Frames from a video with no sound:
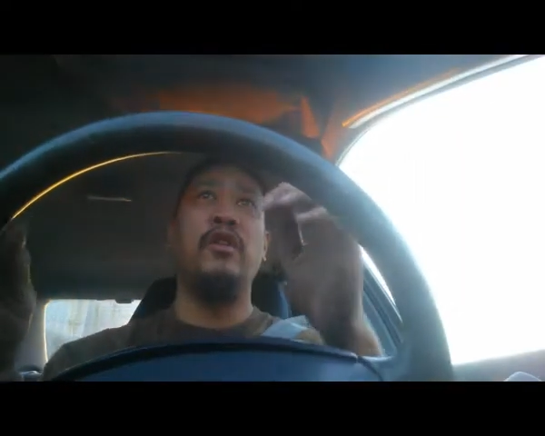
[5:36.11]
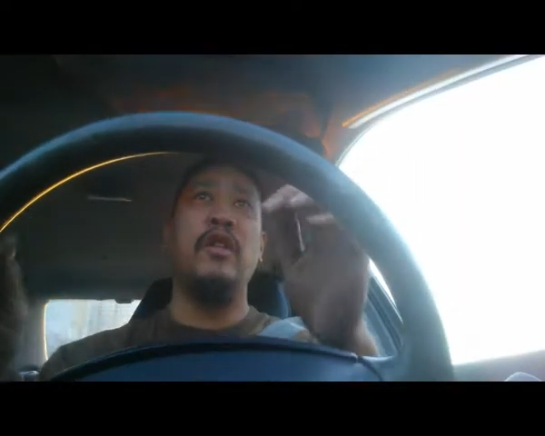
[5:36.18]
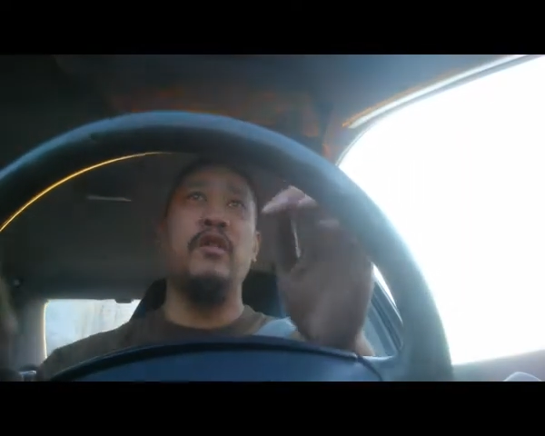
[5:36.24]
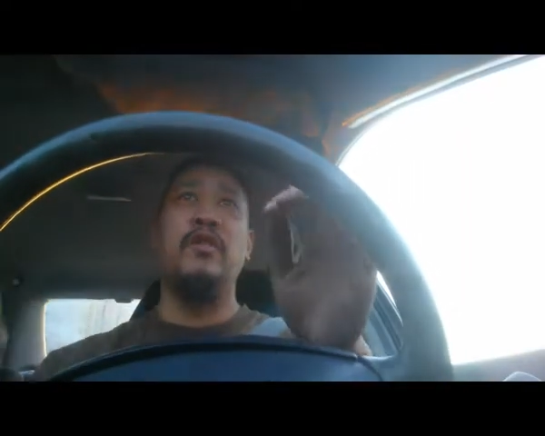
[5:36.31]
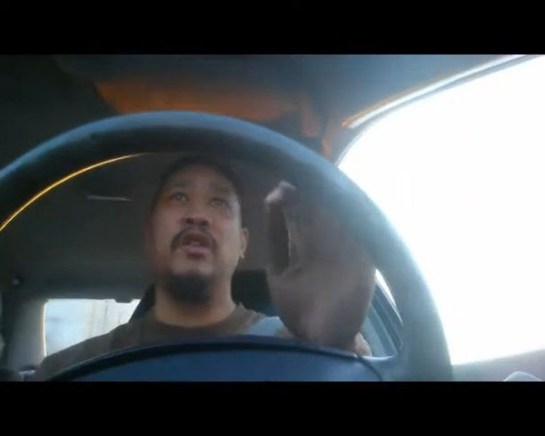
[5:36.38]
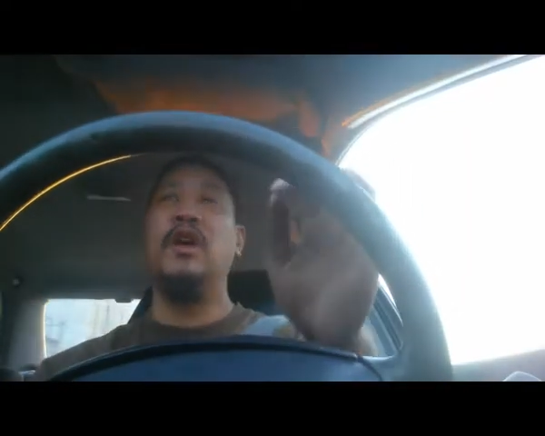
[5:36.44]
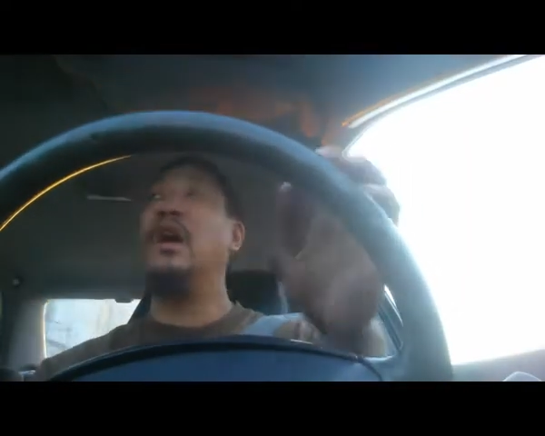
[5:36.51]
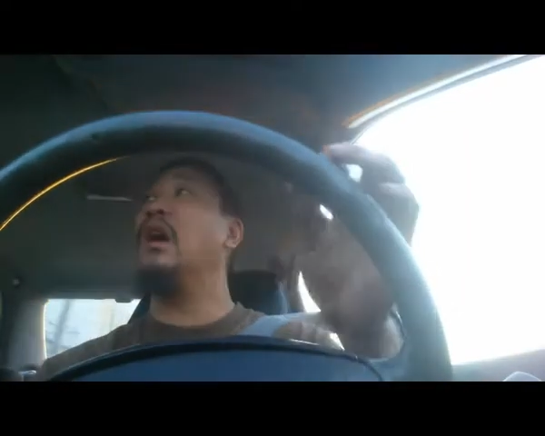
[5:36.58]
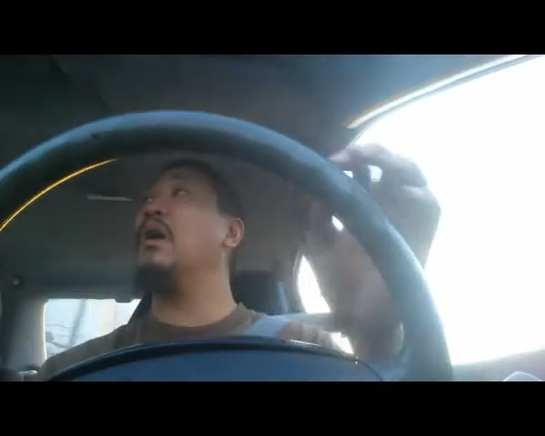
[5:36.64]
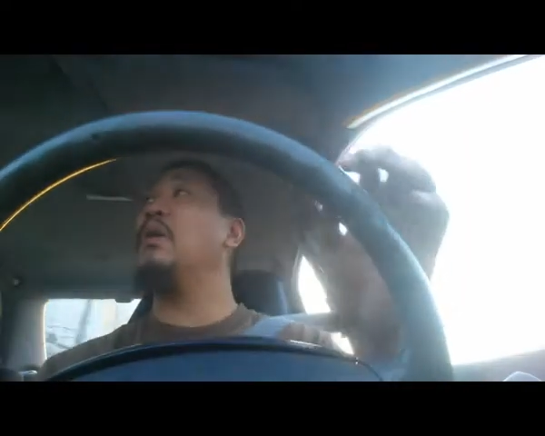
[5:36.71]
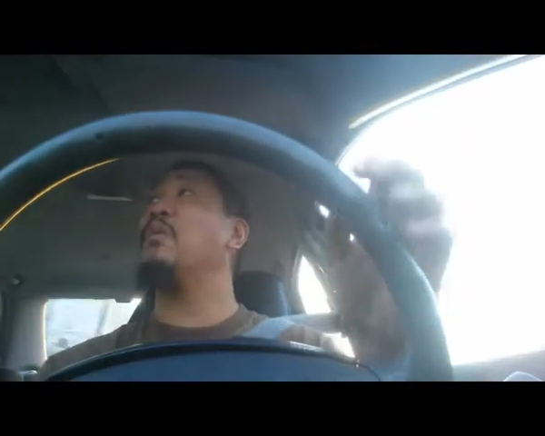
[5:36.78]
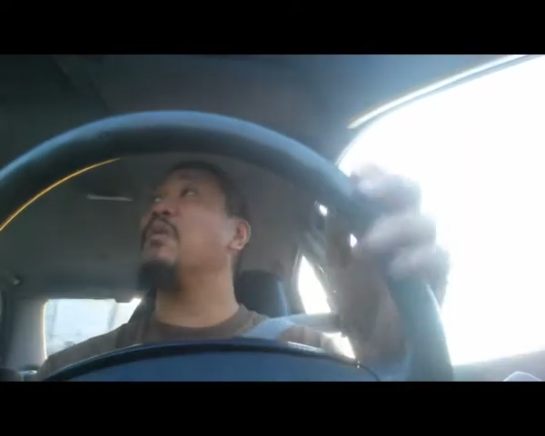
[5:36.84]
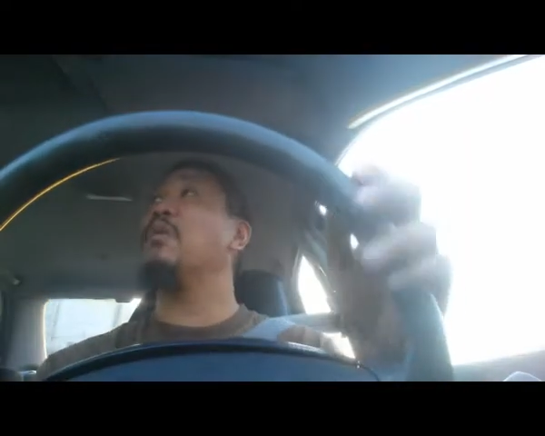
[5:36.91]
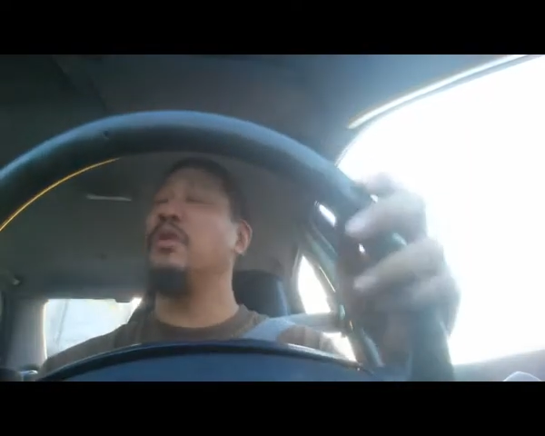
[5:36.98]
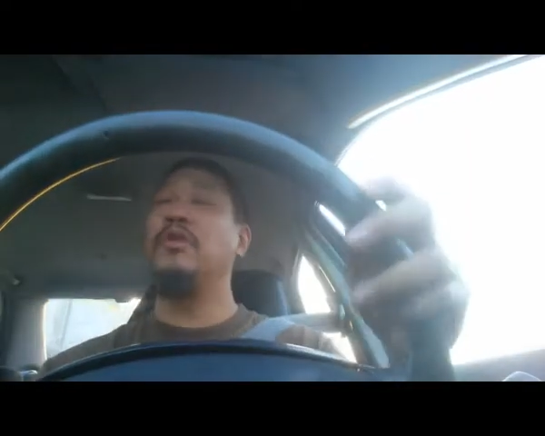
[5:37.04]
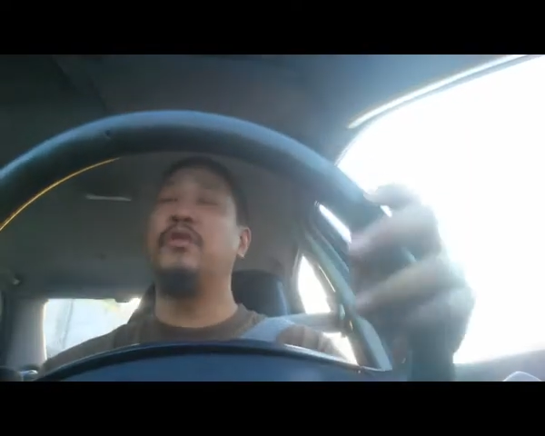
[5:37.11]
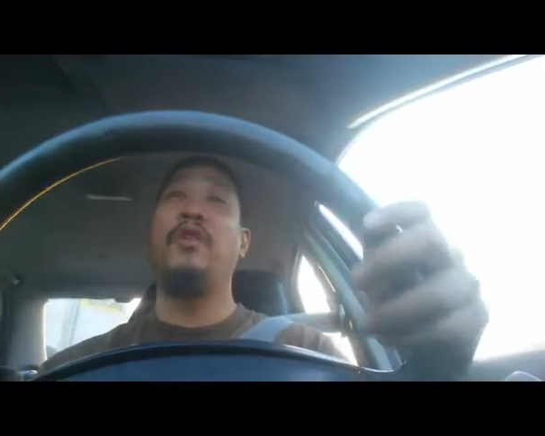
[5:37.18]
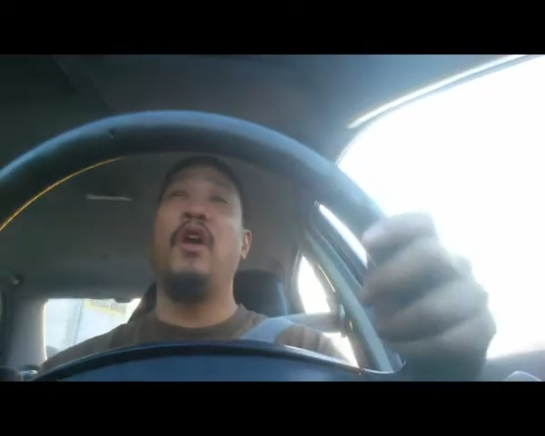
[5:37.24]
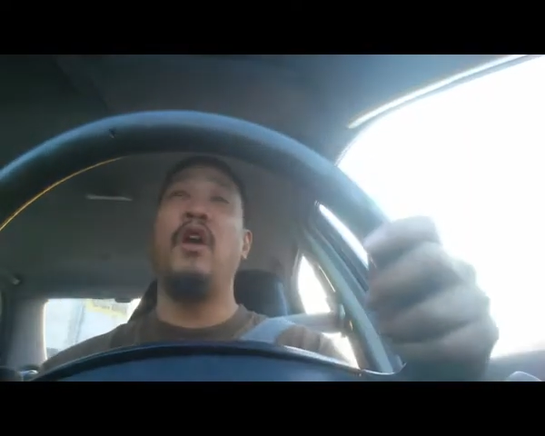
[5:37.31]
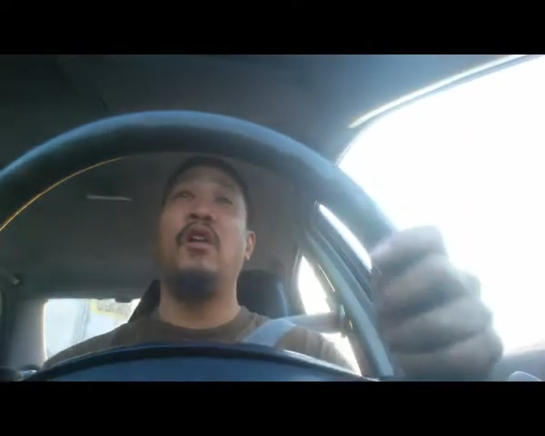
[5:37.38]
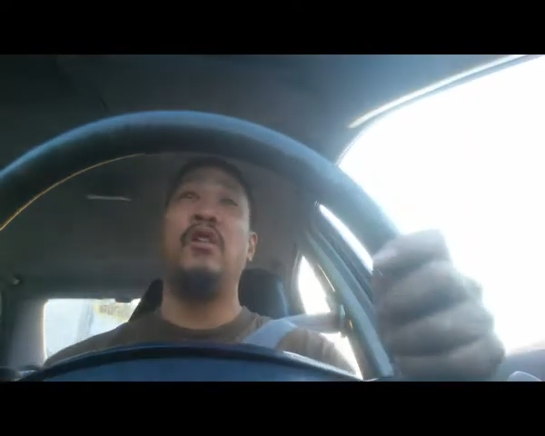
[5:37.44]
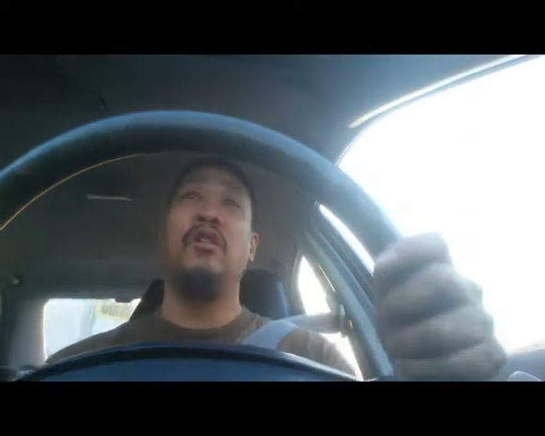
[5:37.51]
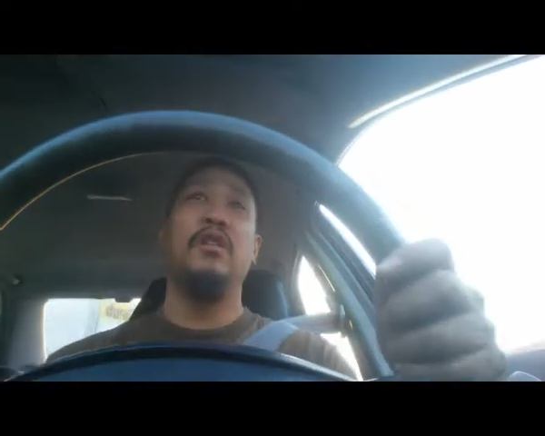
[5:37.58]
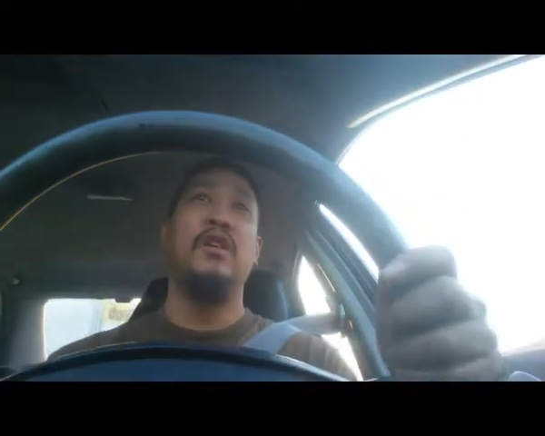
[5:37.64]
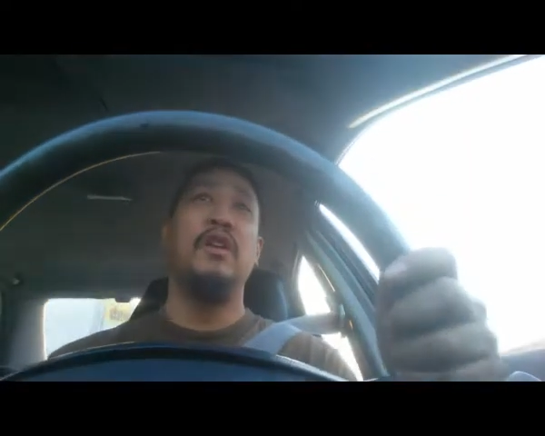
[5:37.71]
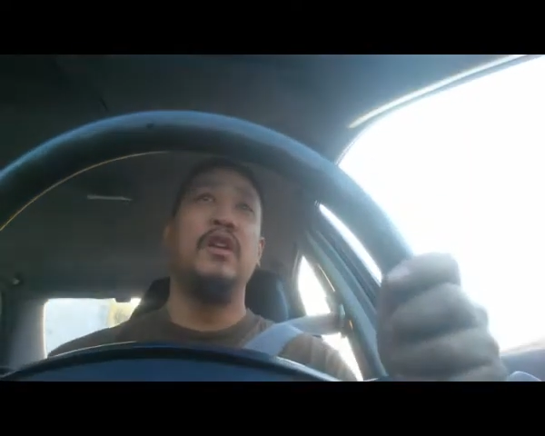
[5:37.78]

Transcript: seven times, when you fall,